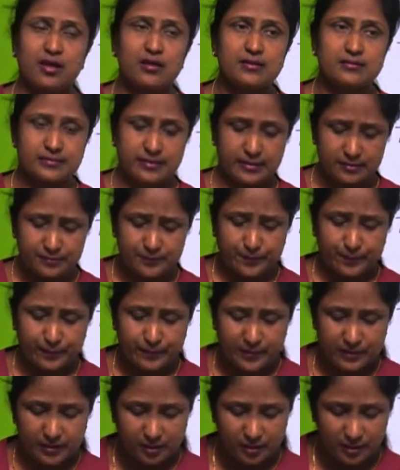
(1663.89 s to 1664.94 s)
Then
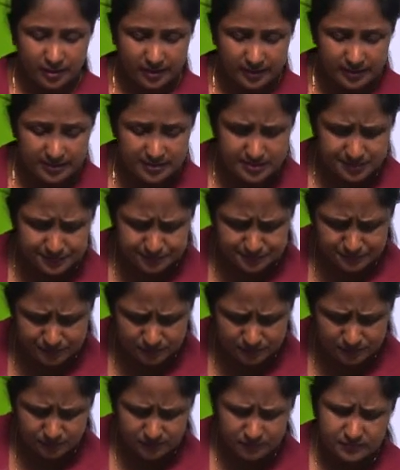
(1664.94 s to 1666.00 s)
third is
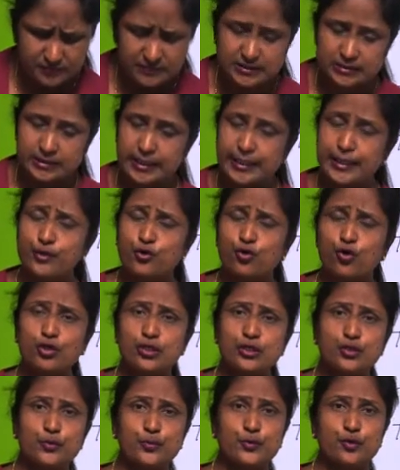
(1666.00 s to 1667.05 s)

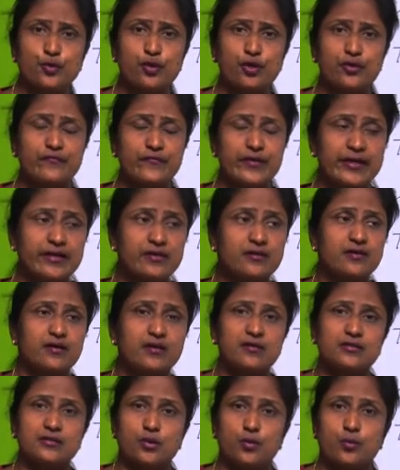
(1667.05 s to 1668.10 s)
interrogative pronoun, where
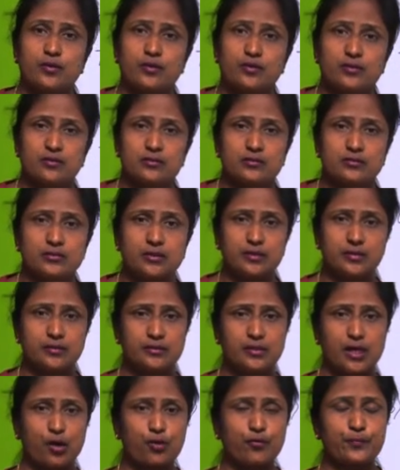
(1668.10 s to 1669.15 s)
the
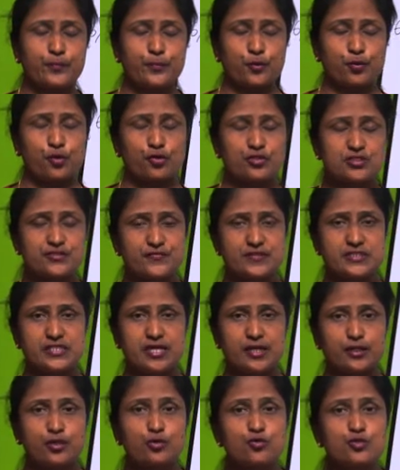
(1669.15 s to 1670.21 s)
noun pronouns which
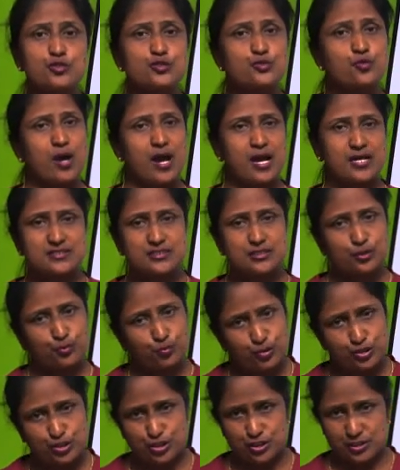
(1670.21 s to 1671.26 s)
are used to ask the
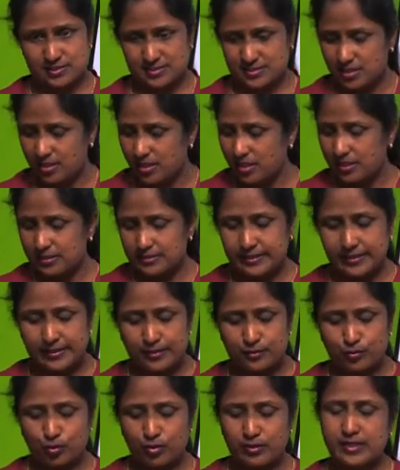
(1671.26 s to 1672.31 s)
questions, they are
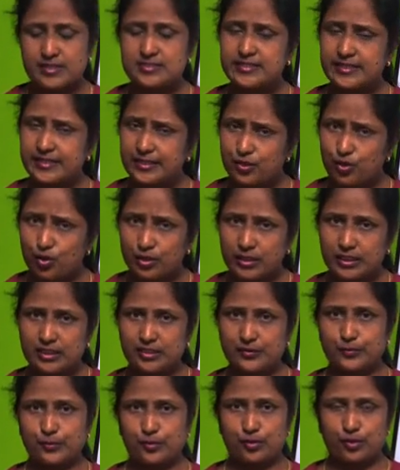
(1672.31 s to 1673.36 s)
called as
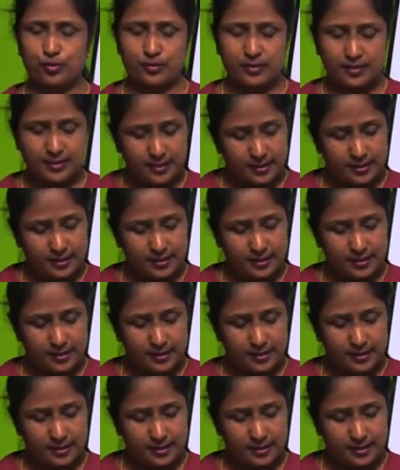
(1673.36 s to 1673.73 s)
interrogative pronoun.